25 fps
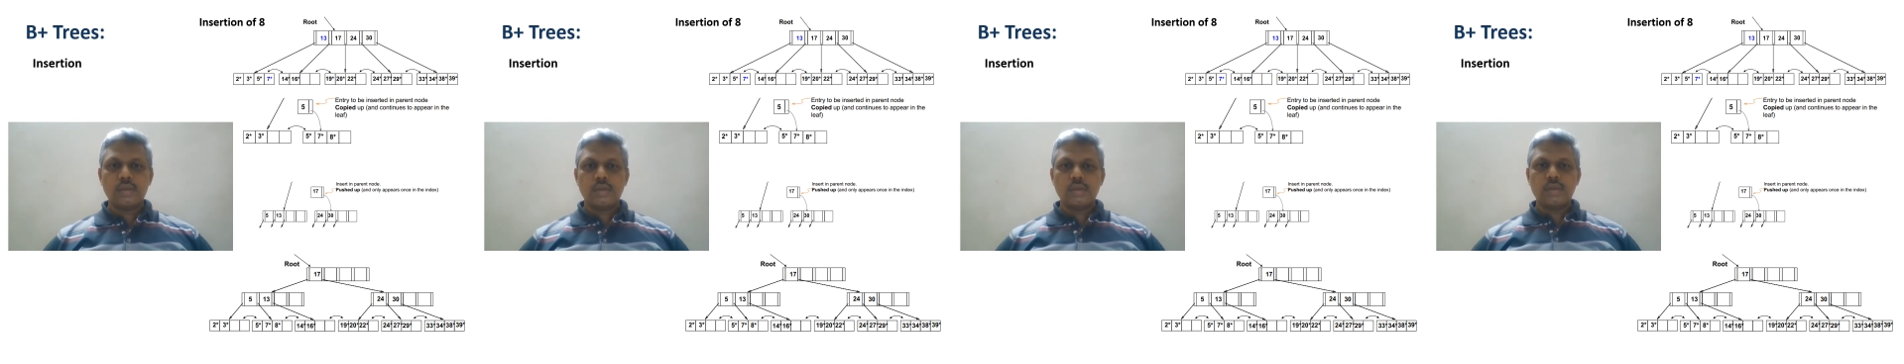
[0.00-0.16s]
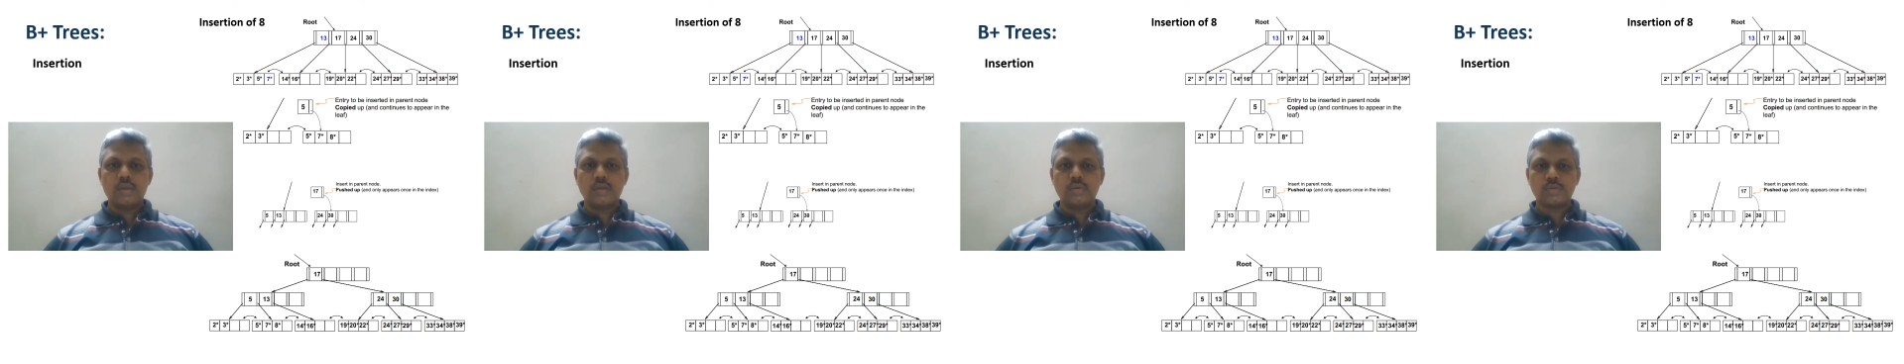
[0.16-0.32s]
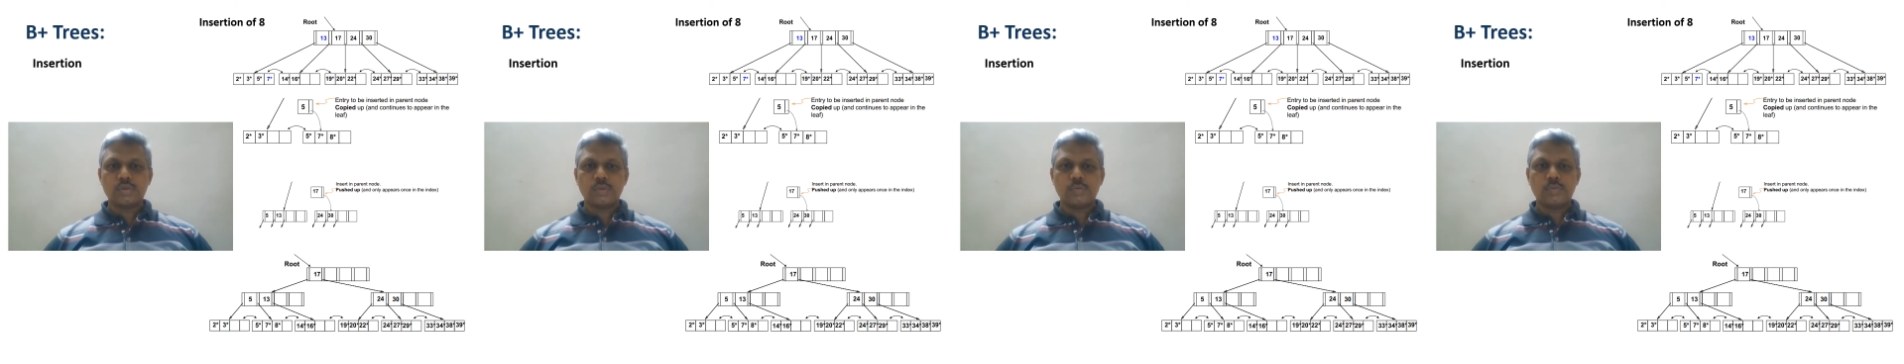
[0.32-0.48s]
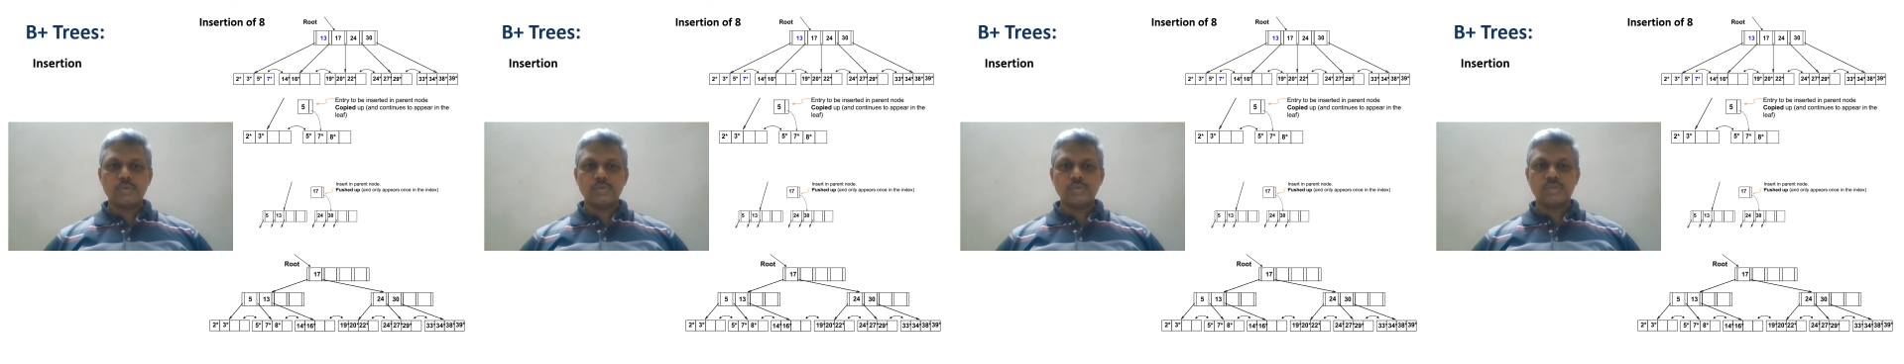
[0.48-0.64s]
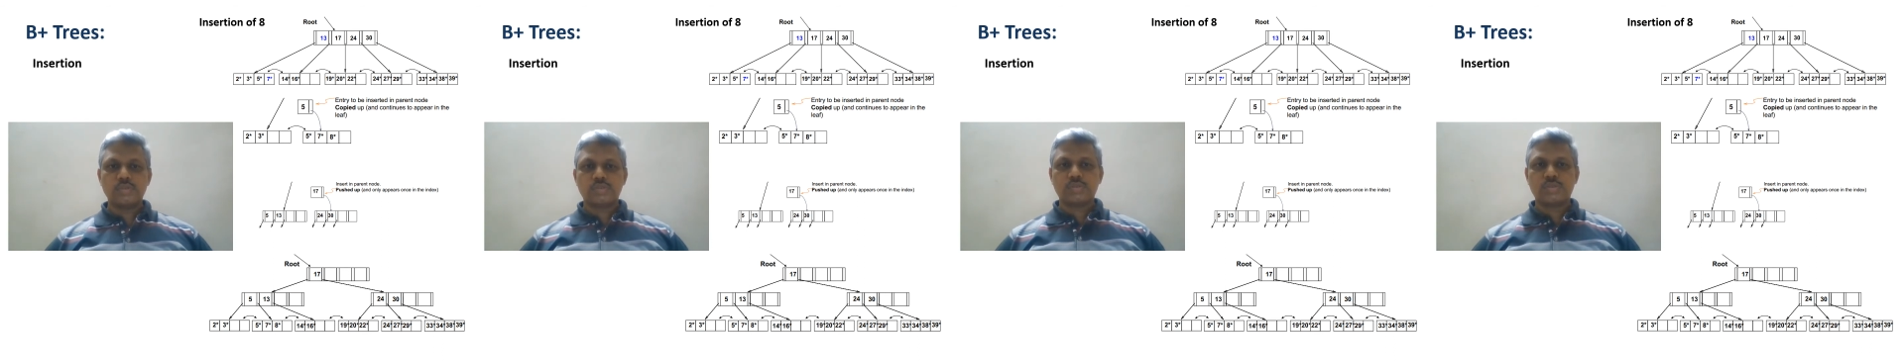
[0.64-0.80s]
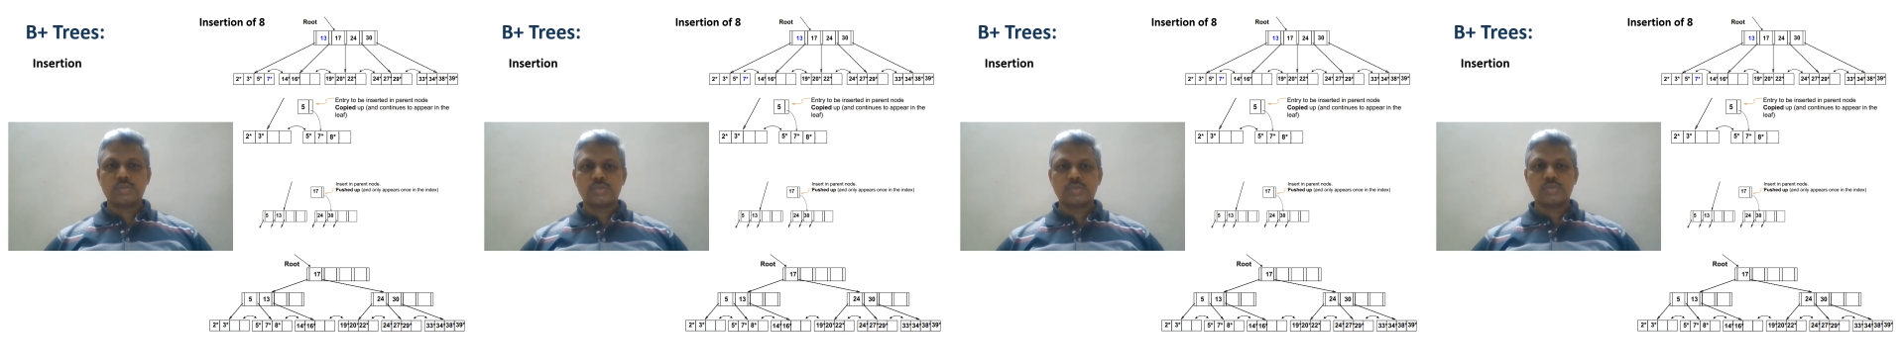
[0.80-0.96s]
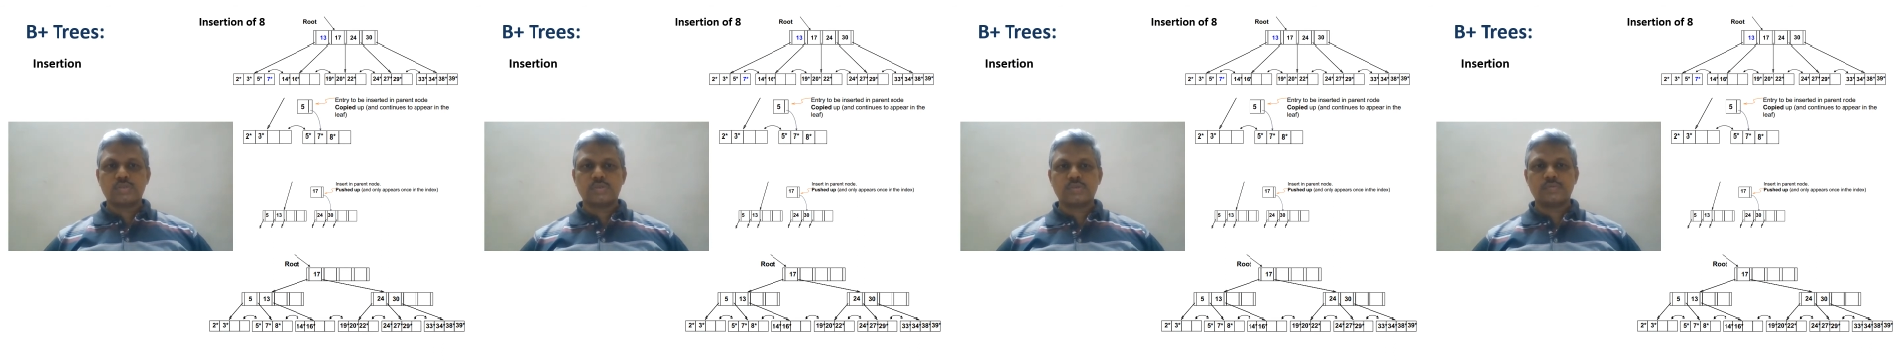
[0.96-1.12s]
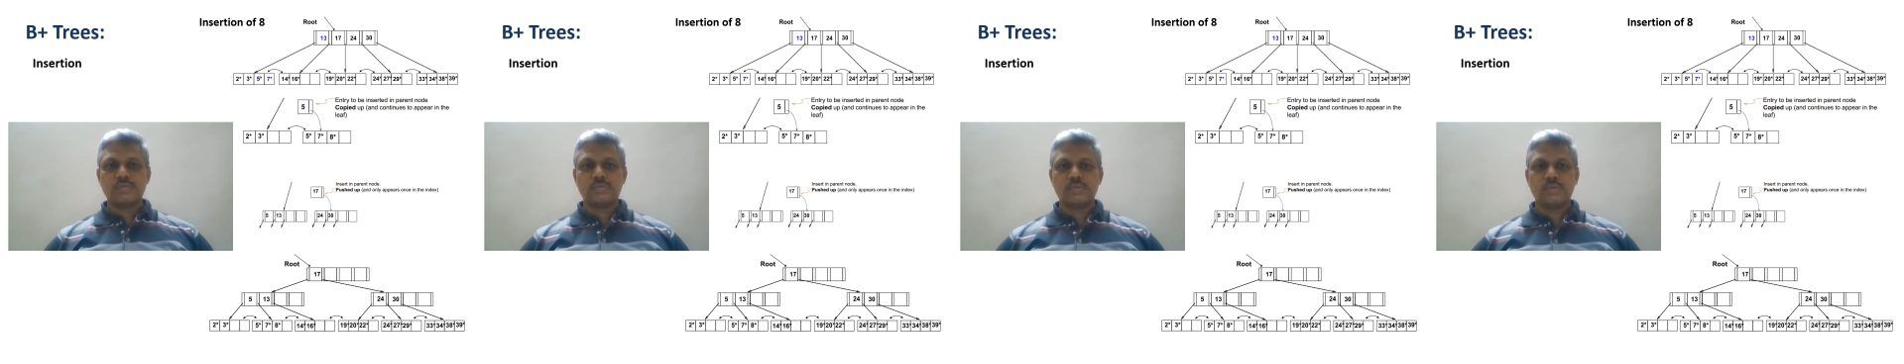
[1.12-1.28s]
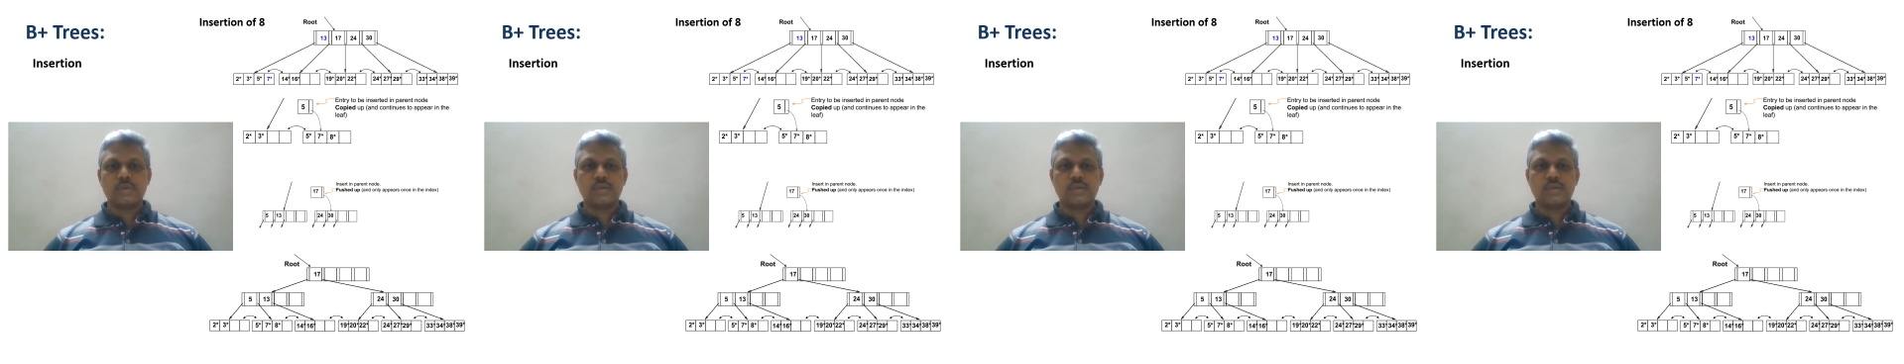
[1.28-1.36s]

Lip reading: Now suppose